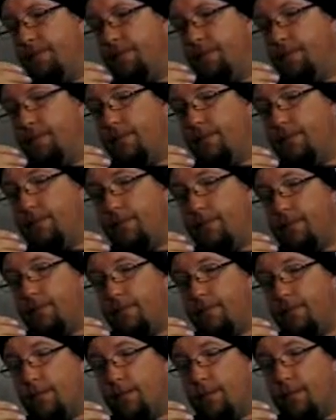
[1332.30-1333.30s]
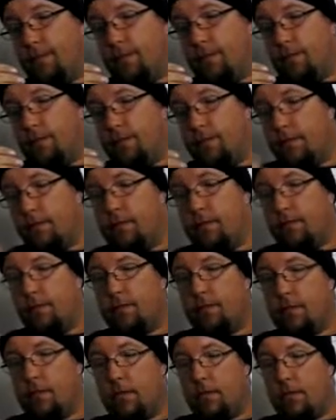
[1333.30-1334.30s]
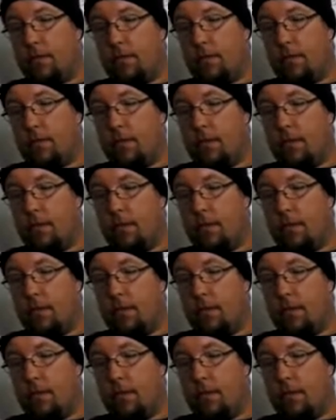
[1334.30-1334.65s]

No one is speaking in this clip.